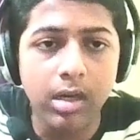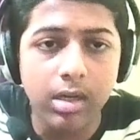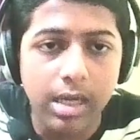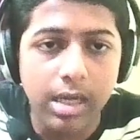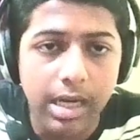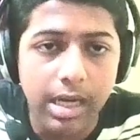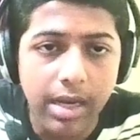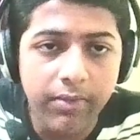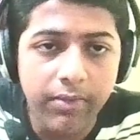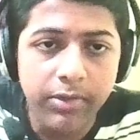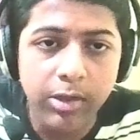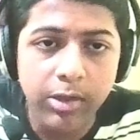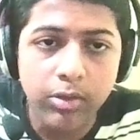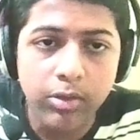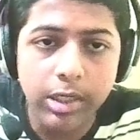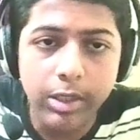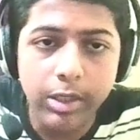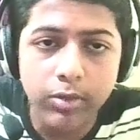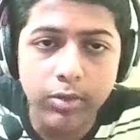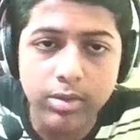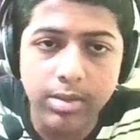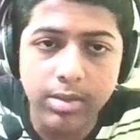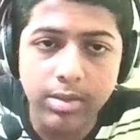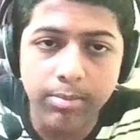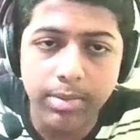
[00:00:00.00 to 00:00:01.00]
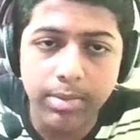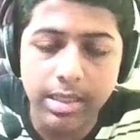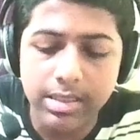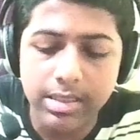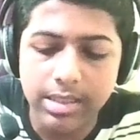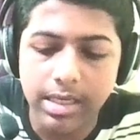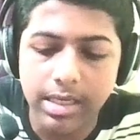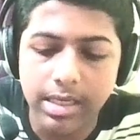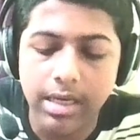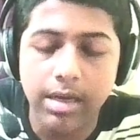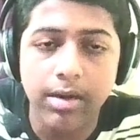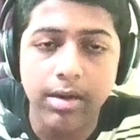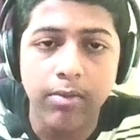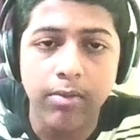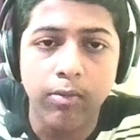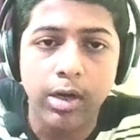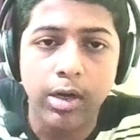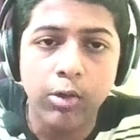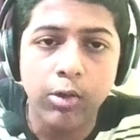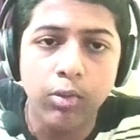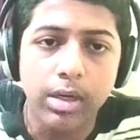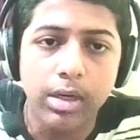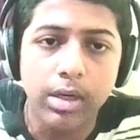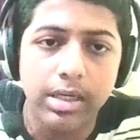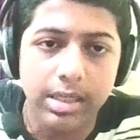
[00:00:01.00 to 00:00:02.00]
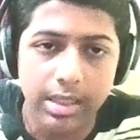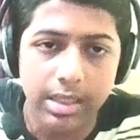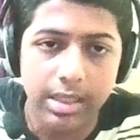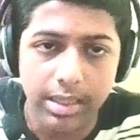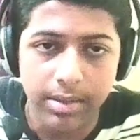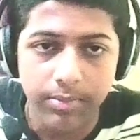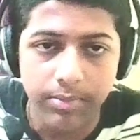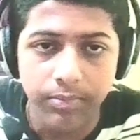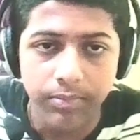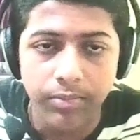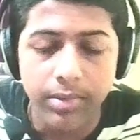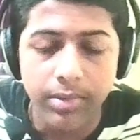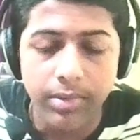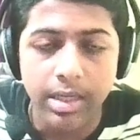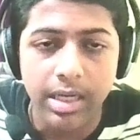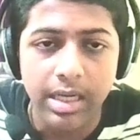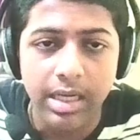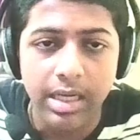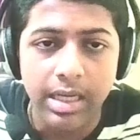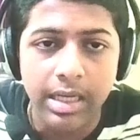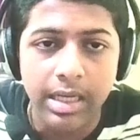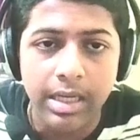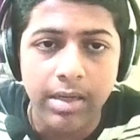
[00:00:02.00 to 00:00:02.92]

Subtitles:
say pen dot left, you need to simply say 120.